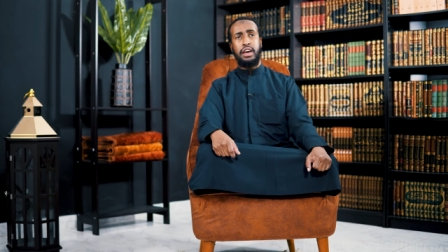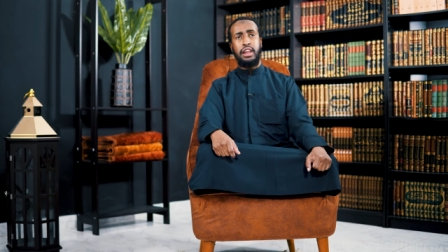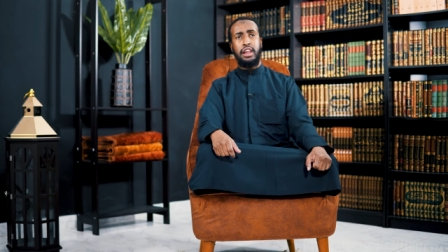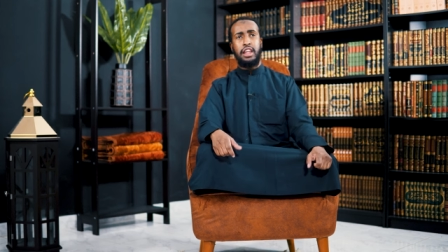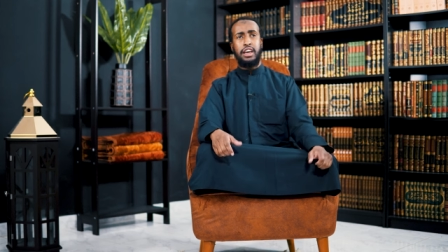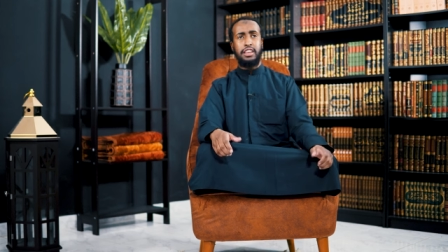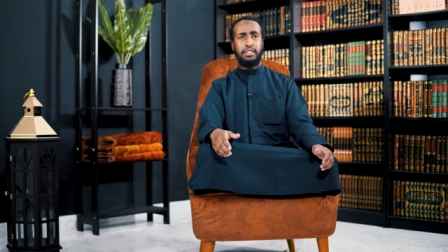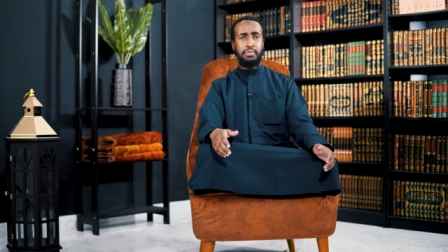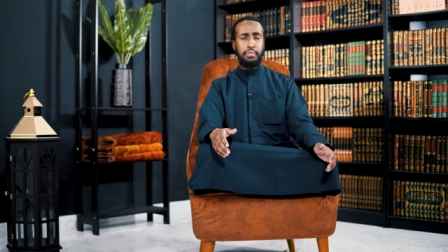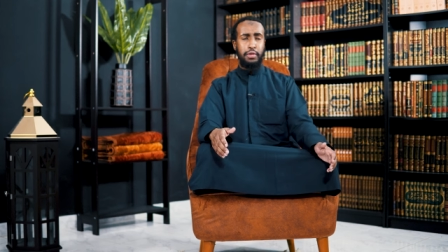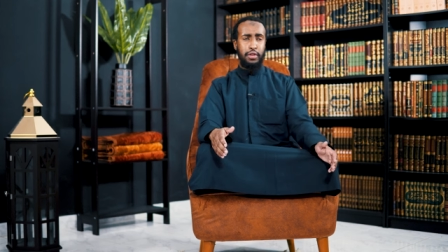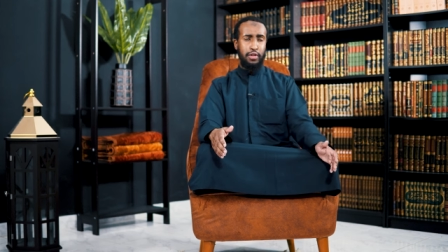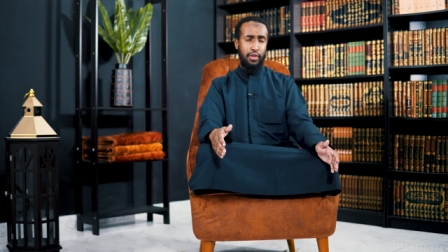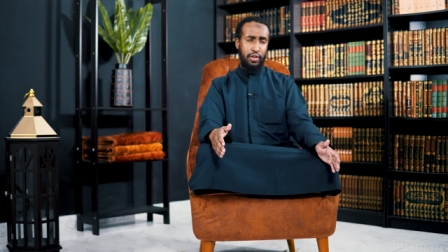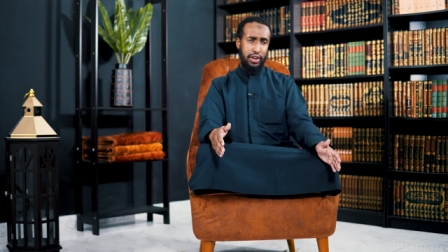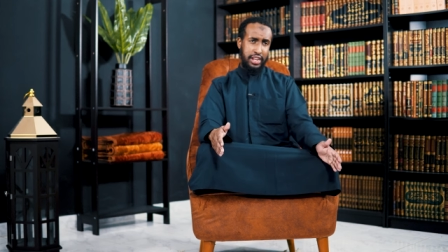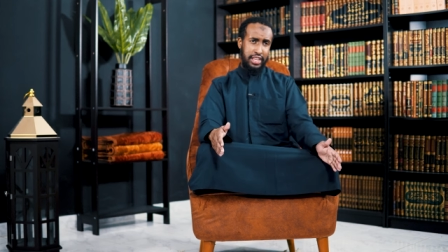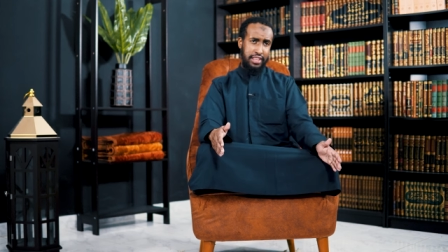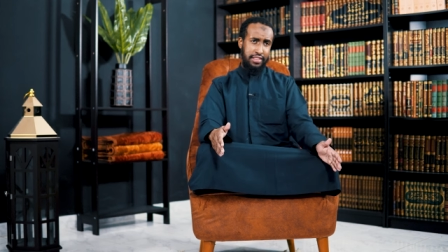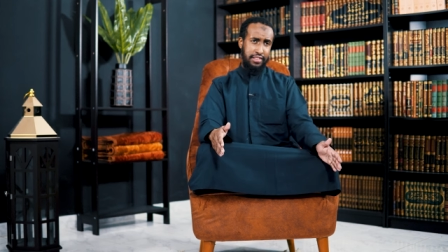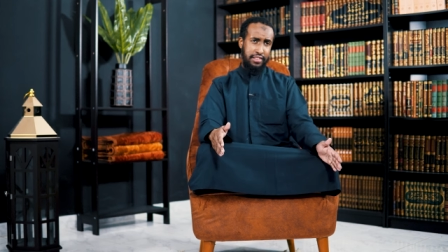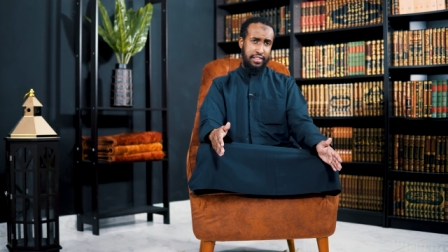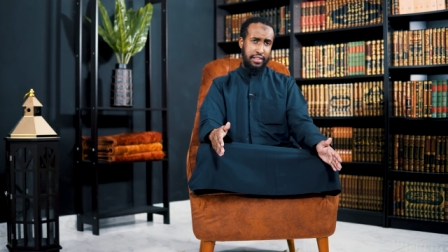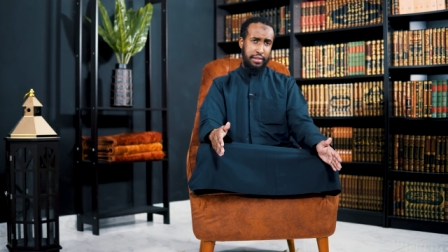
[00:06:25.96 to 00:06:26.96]
And last but not
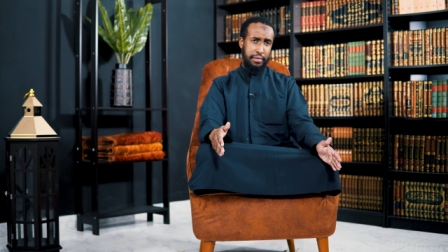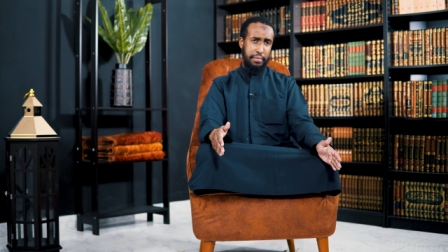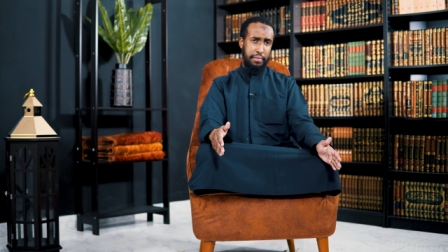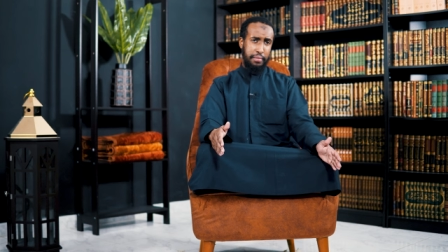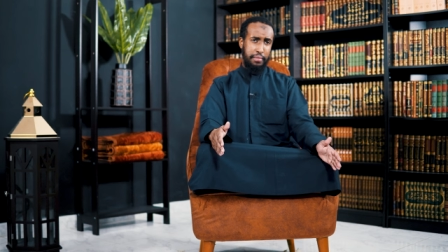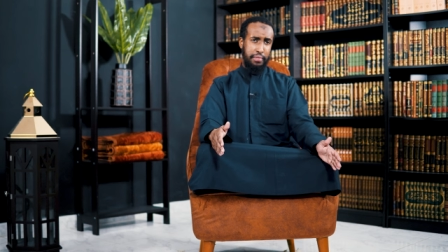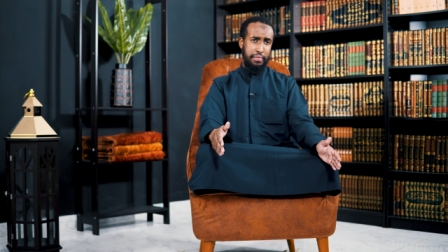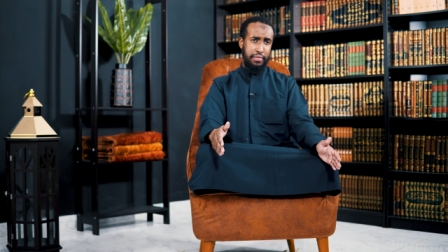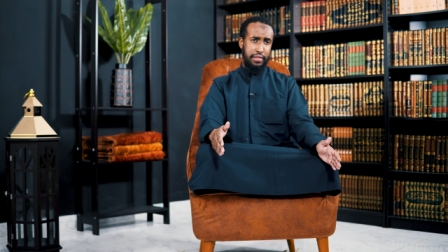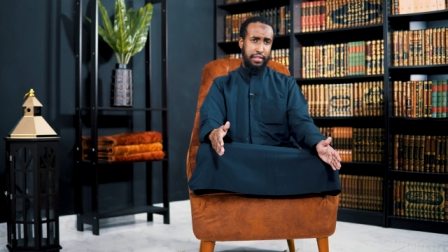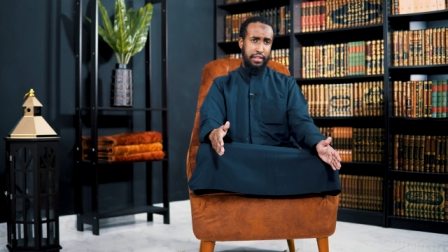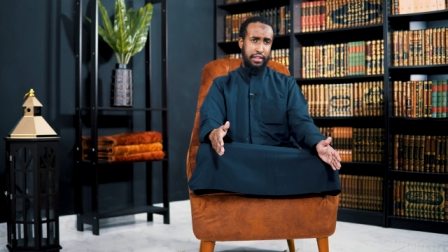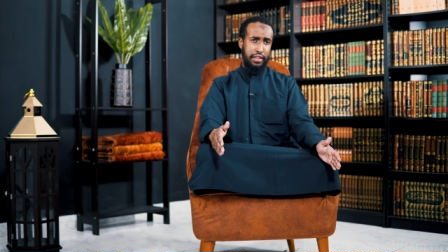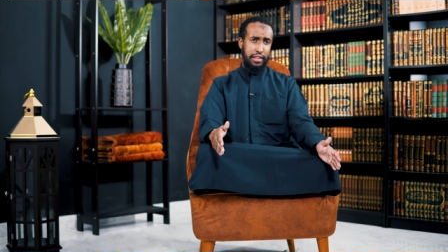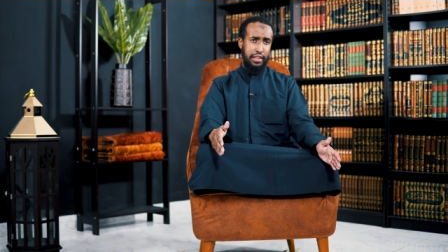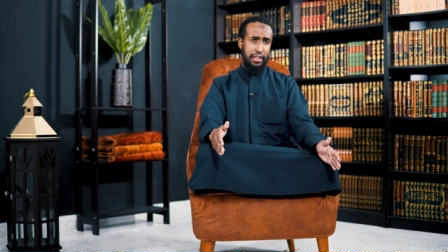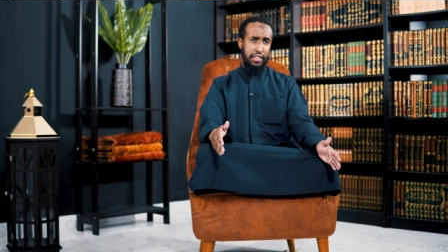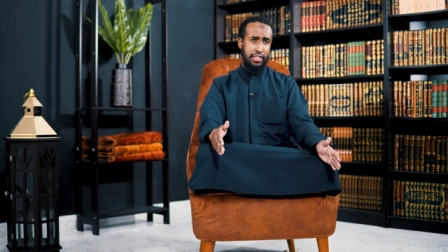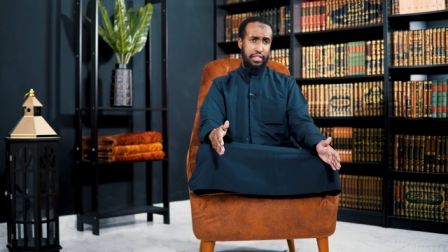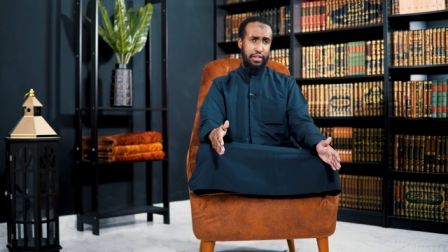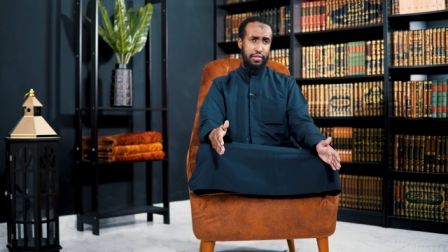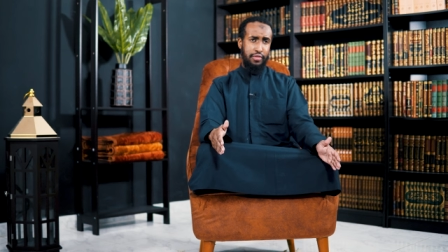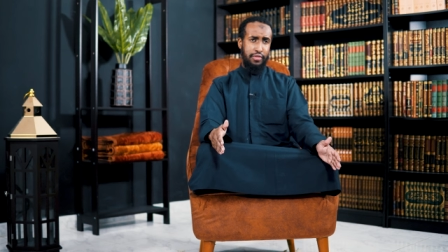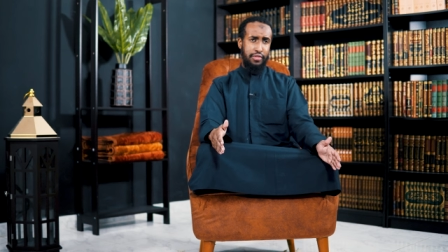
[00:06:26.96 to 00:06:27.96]
least,
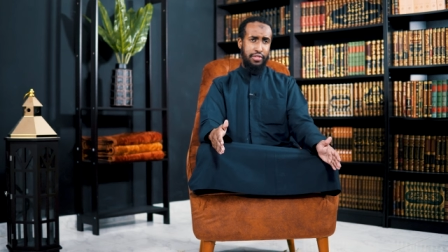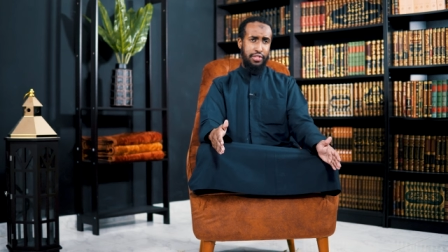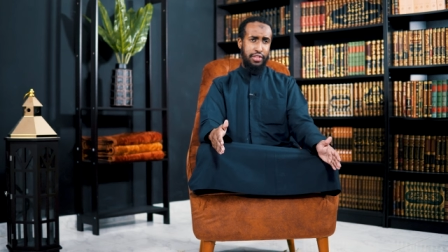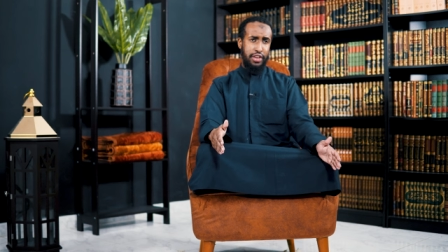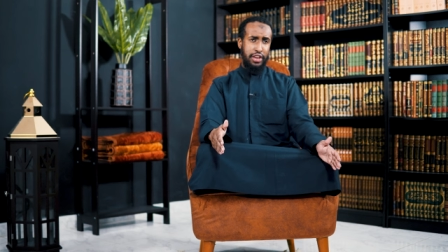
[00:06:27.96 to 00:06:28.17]
the